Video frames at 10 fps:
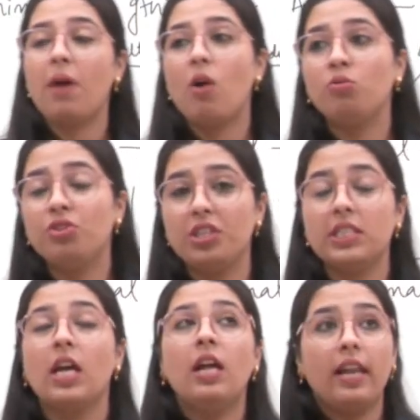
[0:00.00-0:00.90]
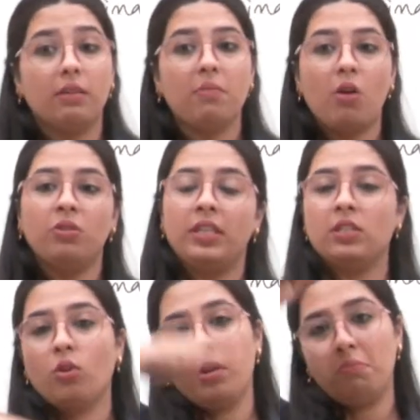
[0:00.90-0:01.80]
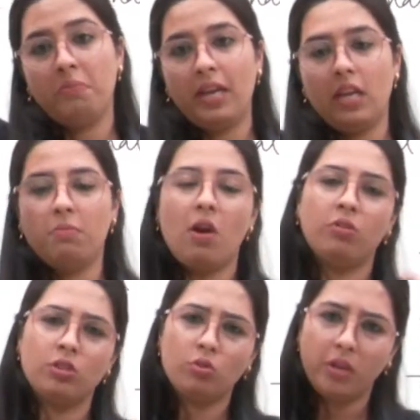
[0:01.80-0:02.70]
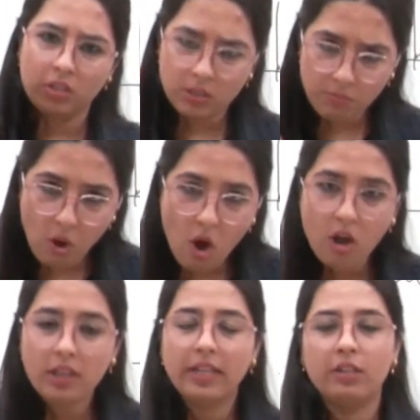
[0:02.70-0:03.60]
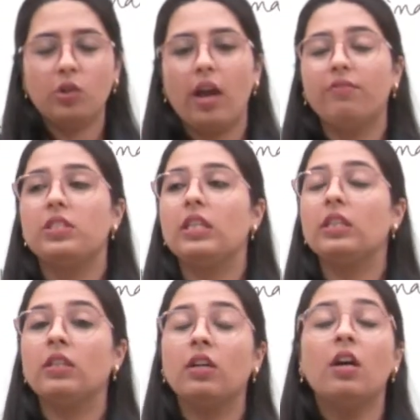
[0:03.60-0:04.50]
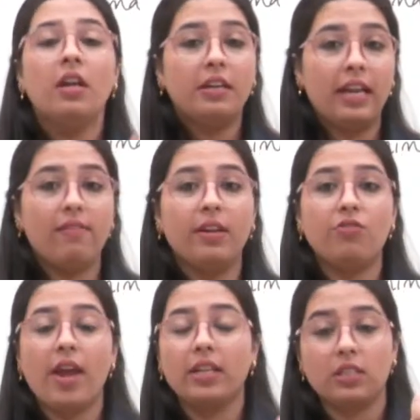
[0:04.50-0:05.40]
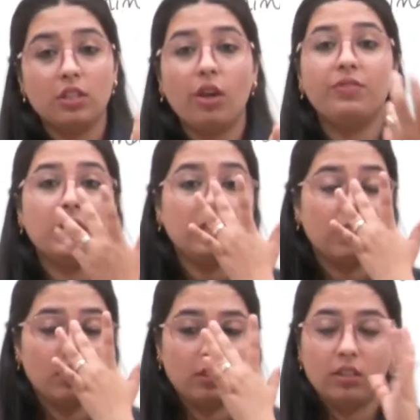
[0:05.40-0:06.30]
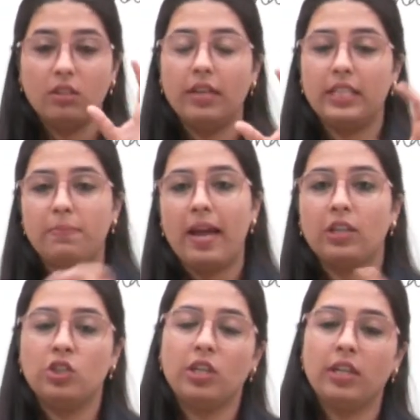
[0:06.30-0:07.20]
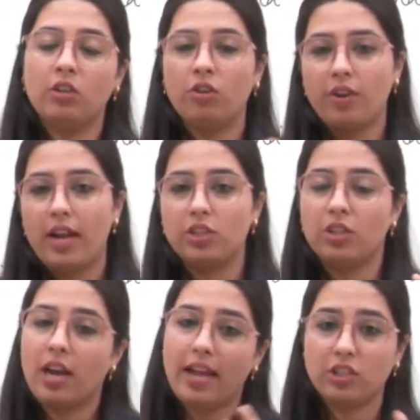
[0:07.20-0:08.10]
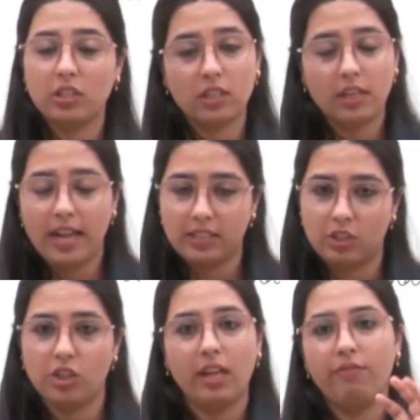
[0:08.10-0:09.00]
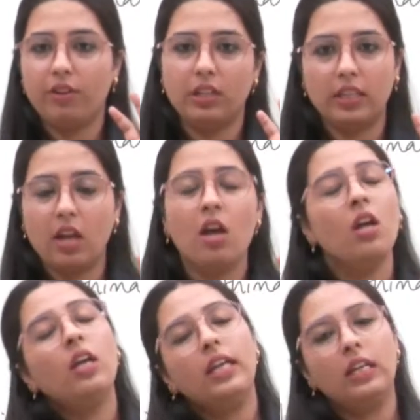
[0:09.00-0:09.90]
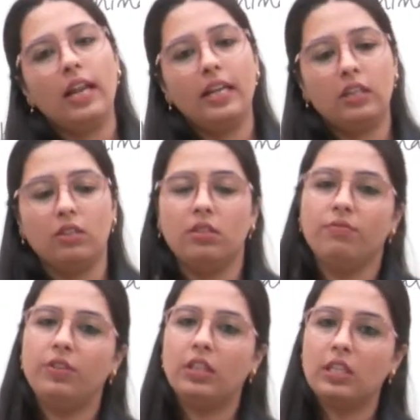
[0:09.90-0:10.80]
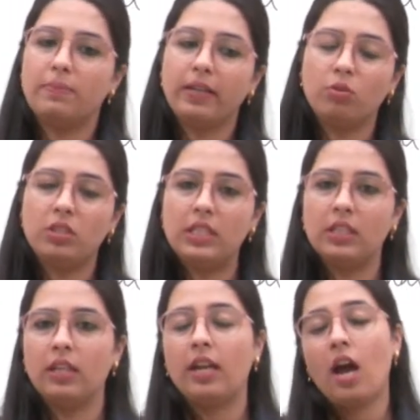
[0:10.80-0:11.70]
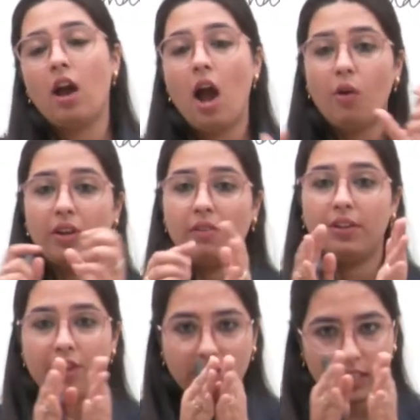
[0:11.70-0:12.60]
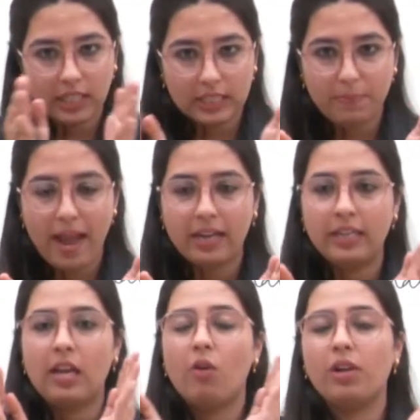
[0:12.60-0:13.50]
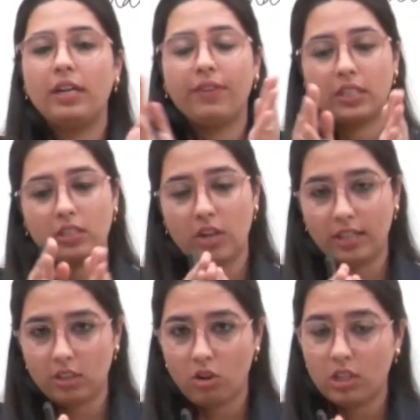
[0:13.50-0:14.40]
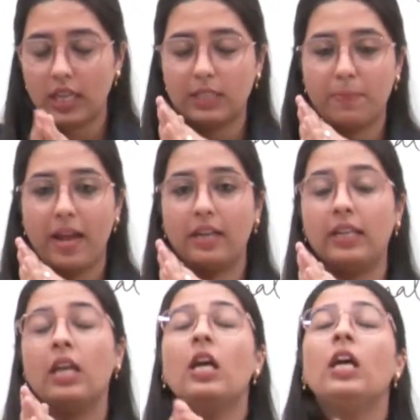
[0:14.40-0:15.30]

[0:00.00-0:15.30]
mountains, like mountains growing big, mountains going small. Then you have seen the railway tracks. You have seen the expansion and contraction, relaxation, everything now in like with respect to season, that how railway tracks are expanding, how railway tracks are not expanding.